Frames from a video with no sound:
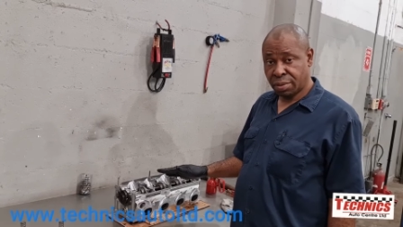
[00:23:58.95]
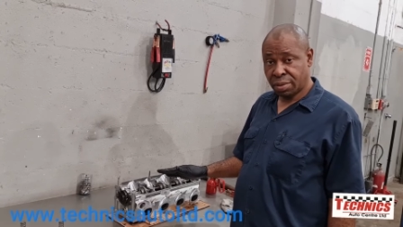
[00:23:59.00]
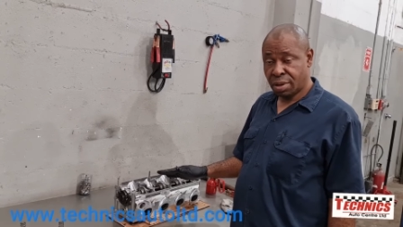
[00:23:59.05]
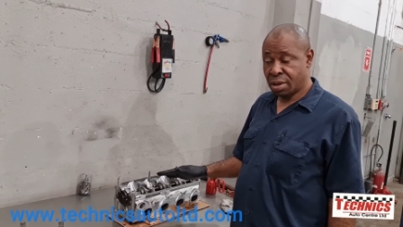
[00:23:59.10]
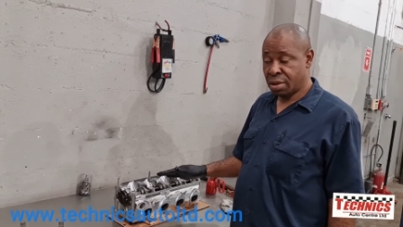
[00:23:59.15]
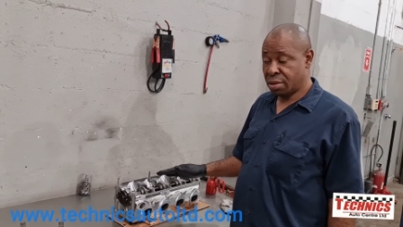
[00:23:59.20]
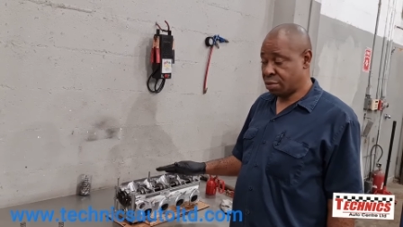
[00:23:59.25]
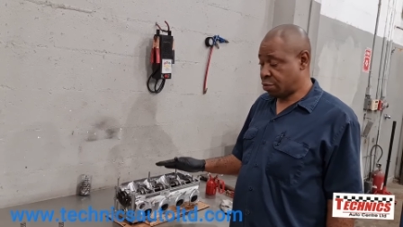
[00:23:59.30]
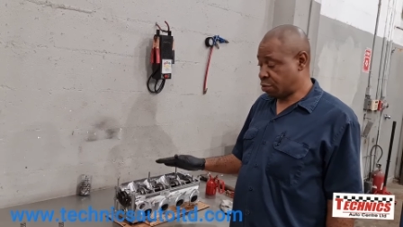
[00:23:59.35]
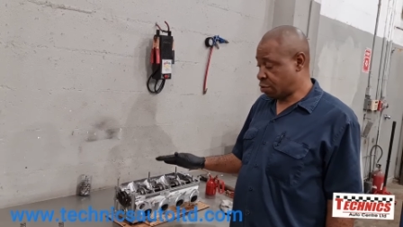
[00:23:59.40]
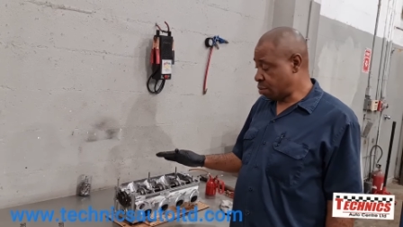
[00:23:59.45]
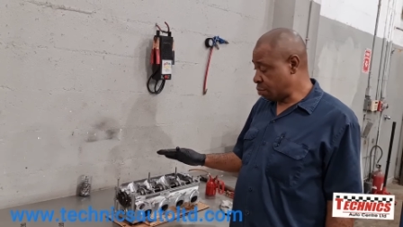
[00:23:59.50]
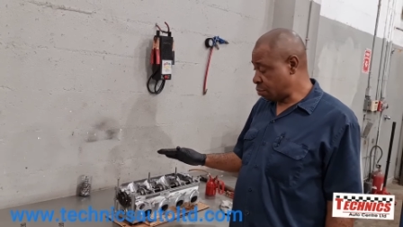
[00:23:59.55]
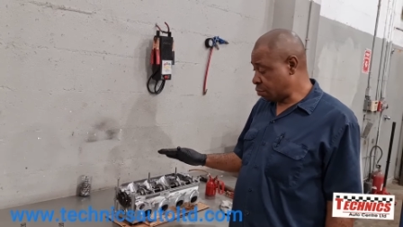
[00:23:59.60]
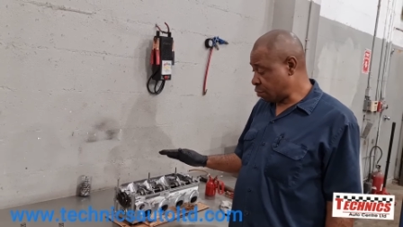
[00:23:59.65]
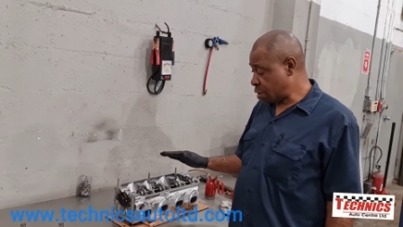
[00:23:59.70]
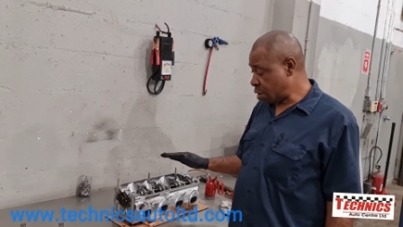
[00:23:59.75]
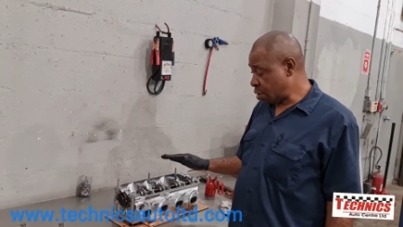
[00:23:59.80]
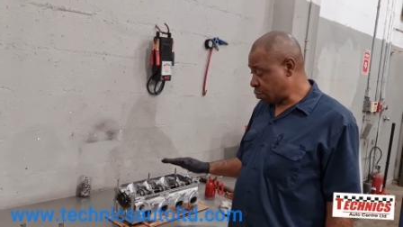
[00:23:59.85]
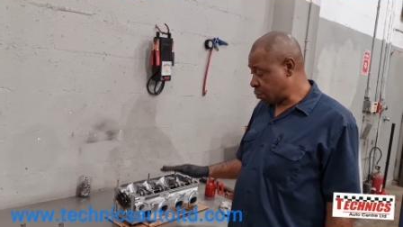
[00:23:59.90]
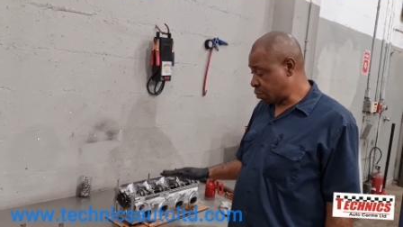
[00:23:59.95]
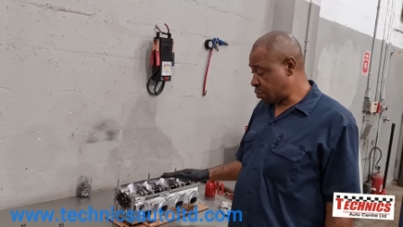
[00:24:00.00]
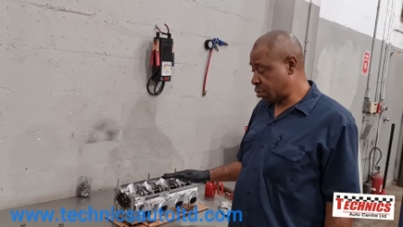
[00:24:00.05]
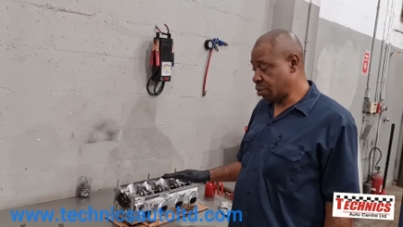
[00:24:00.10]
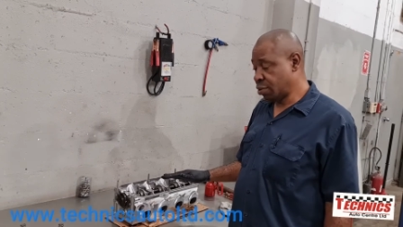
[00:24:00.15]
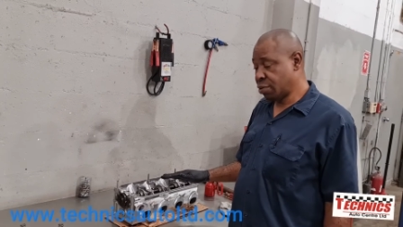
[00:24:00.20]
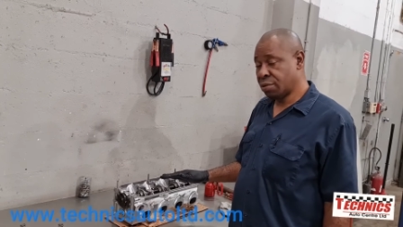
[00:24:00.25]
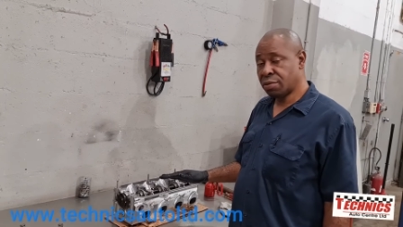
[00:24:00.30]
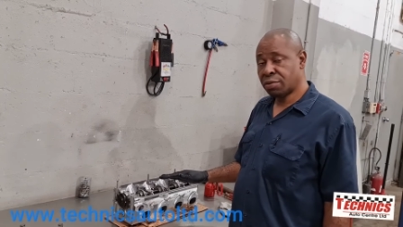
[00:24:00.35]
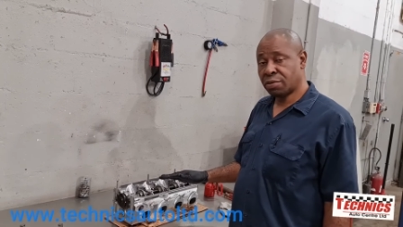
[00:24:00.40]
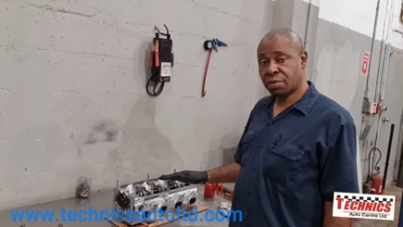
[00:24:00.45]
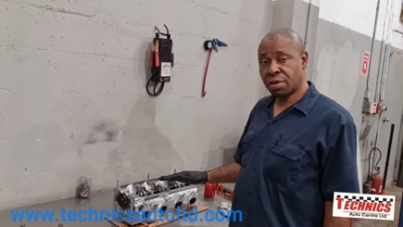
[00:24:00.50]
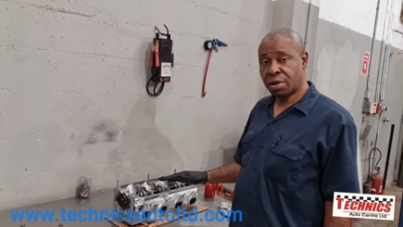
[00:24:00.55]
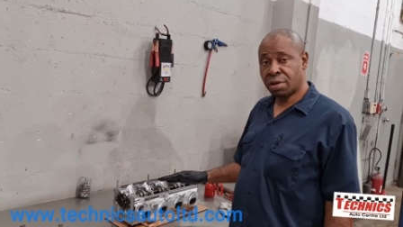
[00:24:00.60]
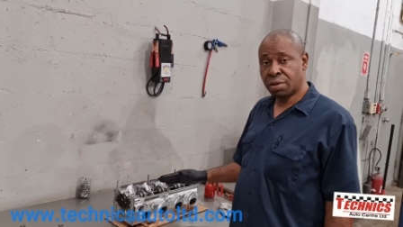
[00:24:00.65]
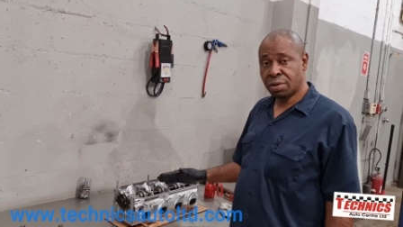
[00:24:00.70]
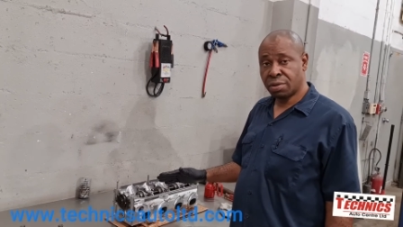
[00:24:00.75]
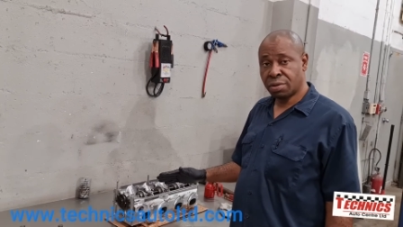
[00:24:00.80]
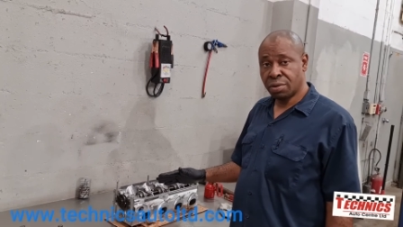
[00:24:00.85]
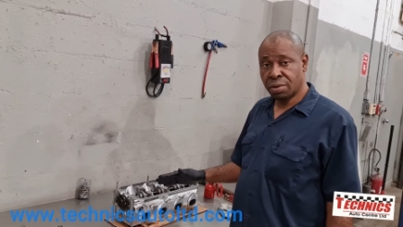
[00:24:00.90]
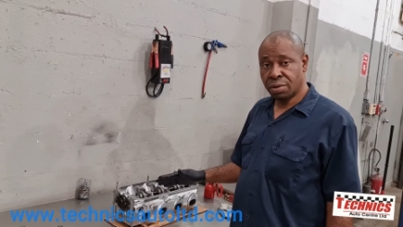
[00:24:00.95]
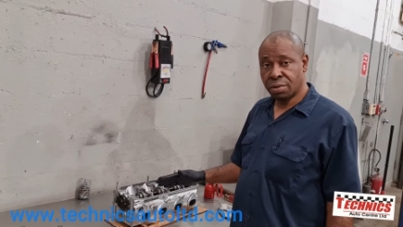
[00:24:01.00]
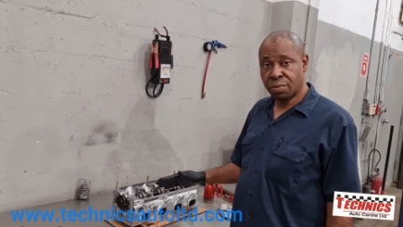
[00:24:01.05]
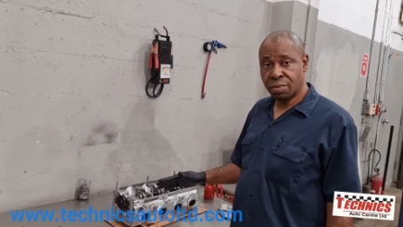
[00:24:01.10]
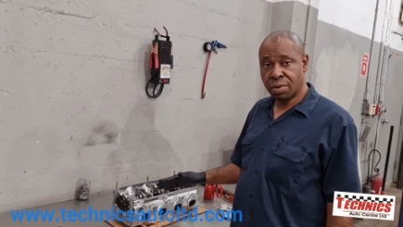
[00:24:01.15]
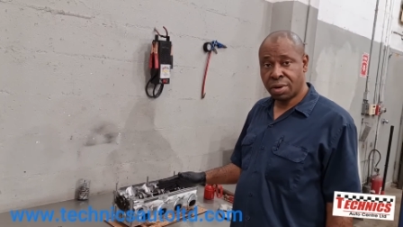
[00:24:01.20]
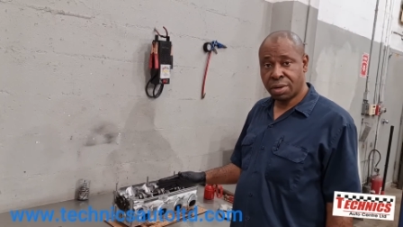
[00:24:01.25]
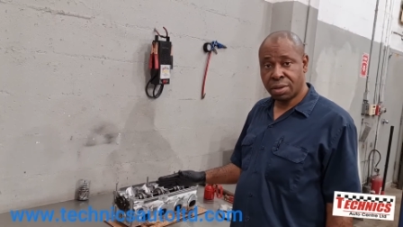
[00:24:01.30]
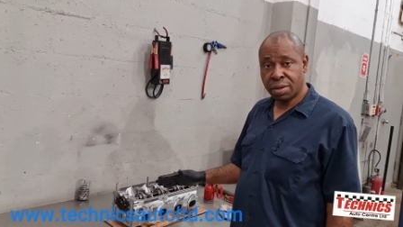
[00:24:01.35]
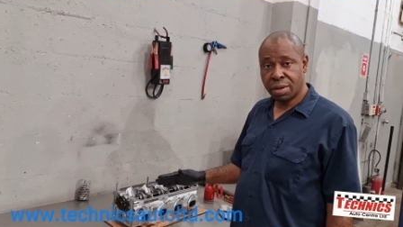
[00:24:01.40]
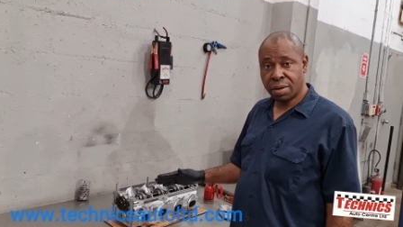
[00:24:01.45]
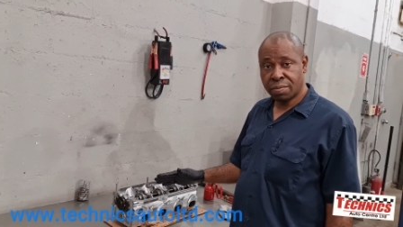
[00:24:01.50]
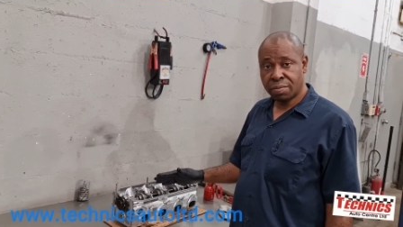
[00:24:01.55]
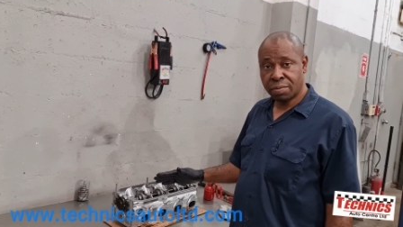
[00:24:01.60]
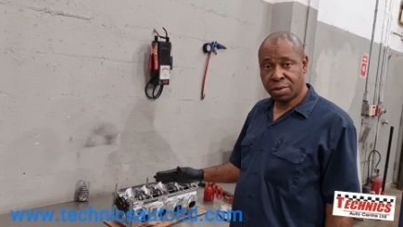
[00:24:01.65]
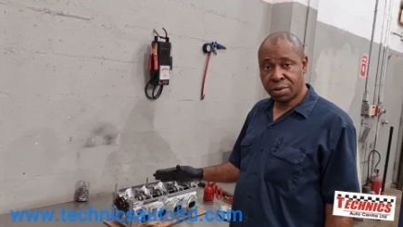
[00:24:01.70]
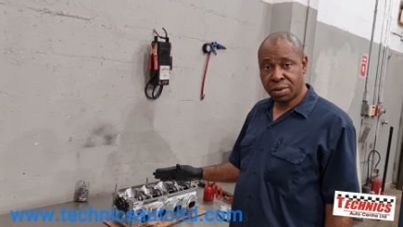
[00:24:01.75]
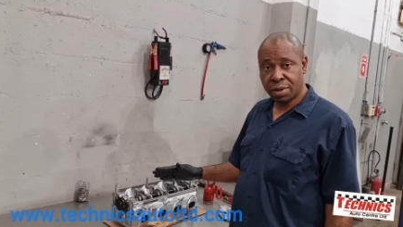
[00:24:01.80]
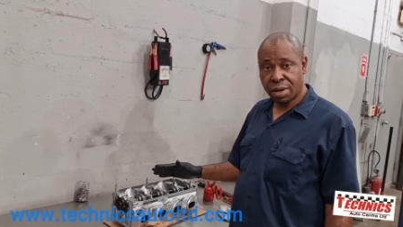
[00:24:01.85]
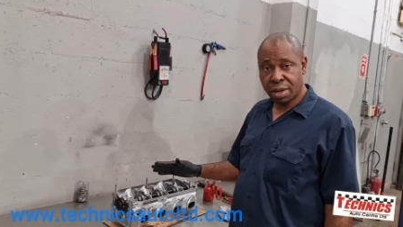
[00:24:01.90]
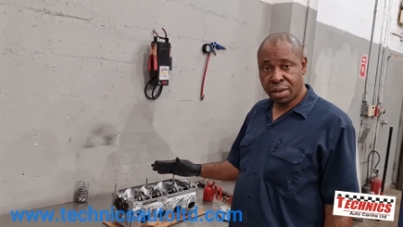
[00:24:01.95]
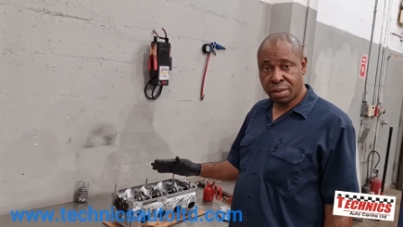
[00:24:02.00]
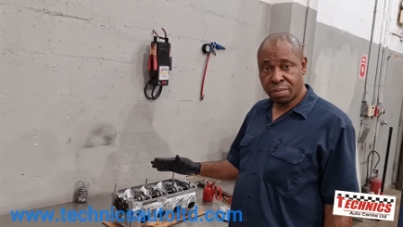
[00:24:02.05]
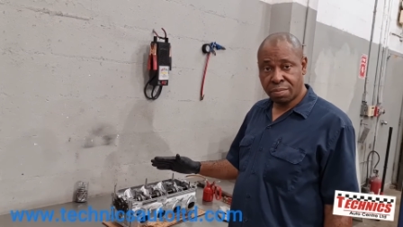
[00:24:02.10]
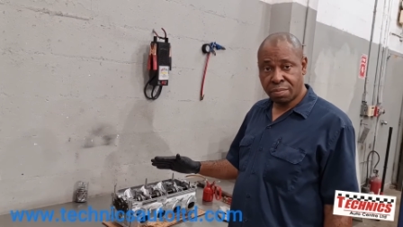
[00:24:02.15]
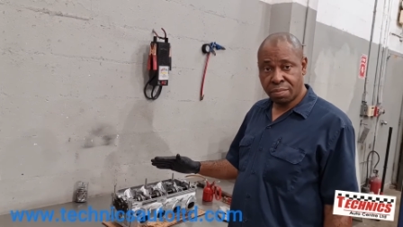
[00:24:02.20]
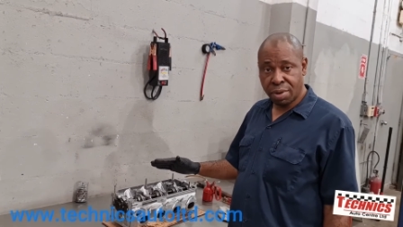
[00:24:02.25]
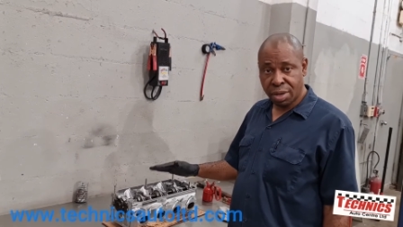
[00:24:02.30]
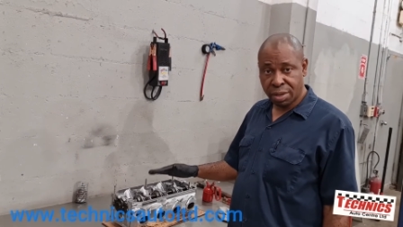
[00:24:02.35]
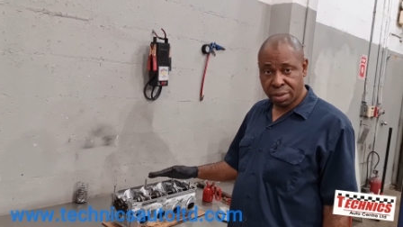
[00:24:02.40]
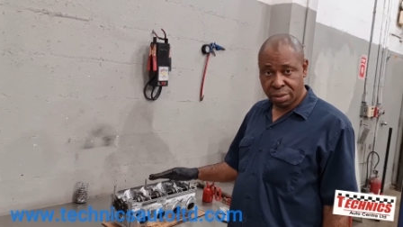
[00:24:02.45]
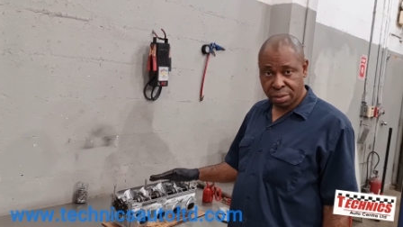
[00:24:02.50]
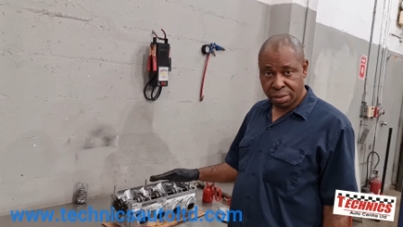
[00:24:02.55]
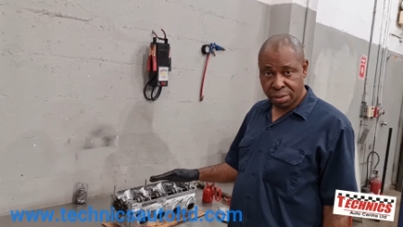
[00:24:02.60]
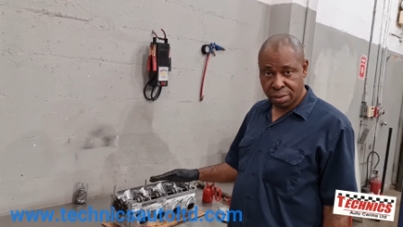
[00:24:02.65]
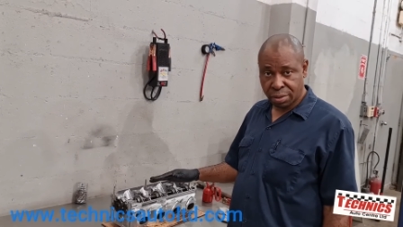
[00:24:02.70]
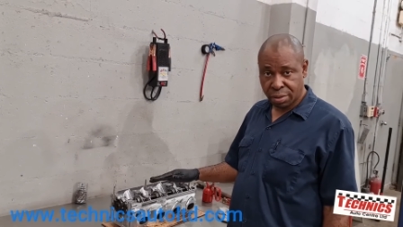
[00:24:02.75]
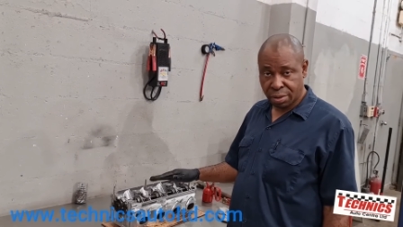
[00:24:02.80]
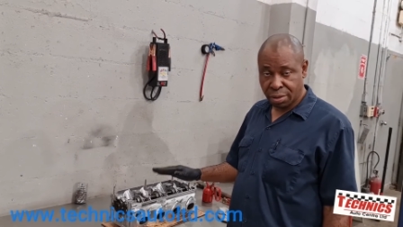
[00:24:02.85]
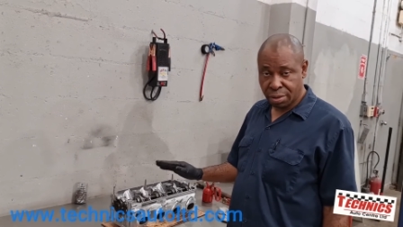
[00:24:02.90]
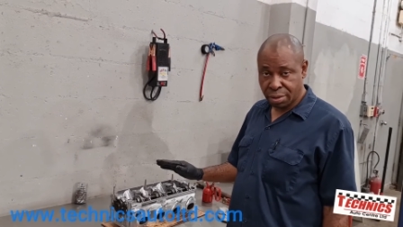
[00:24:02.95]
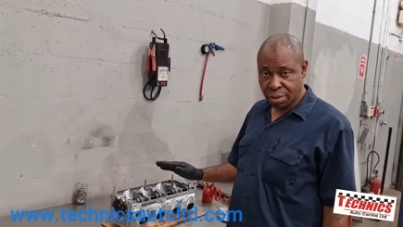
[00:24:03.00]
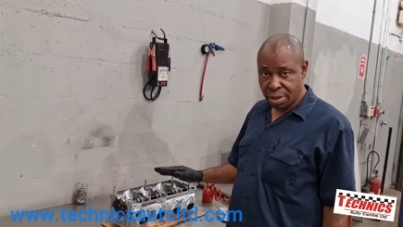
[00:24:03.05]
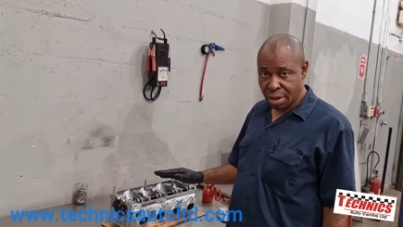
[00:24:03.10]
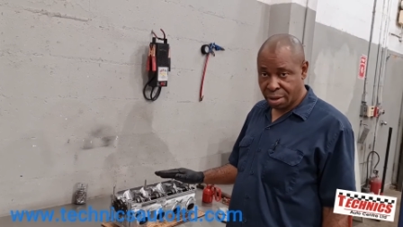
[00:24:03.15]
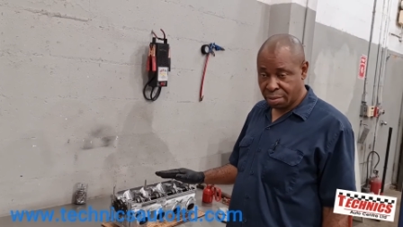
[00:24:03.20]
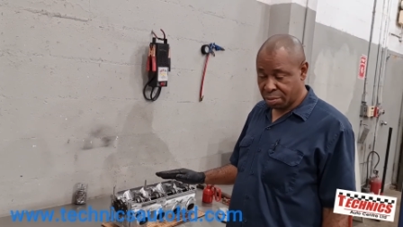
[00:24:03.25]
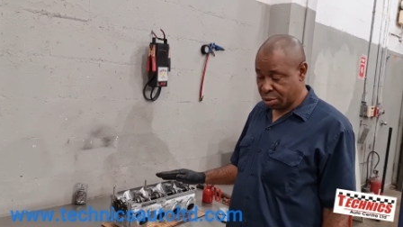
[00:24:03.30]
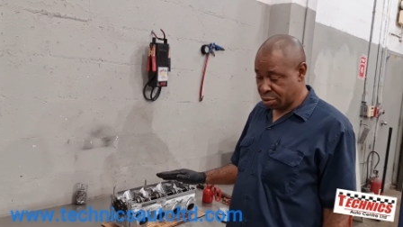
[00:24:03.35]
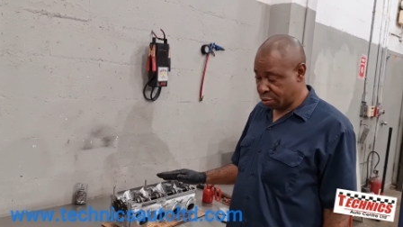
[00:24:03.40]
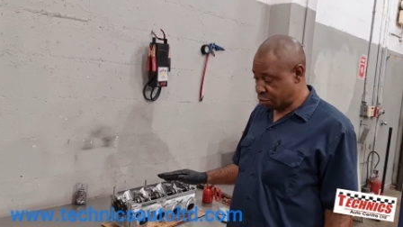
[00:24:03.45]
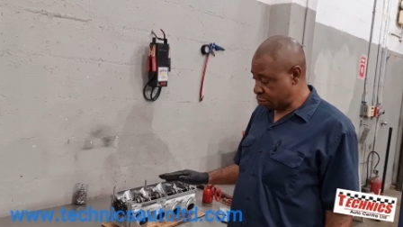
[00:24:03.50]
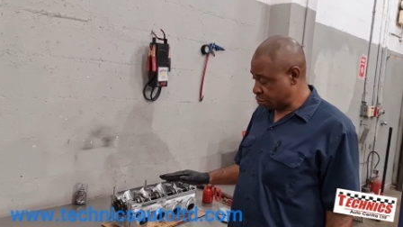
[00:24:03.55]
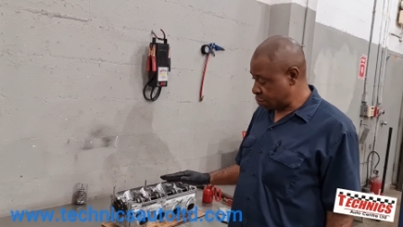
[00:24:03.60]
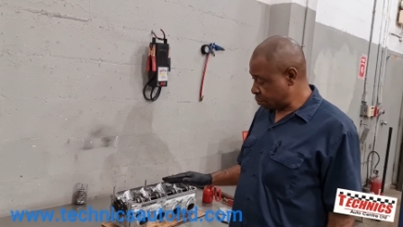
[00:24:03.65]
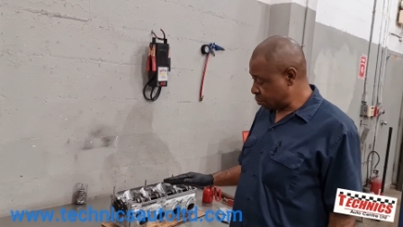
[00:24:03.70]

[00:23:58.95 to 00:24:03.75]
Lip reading: and some valve closed, and you don't want them to get bent or damaged.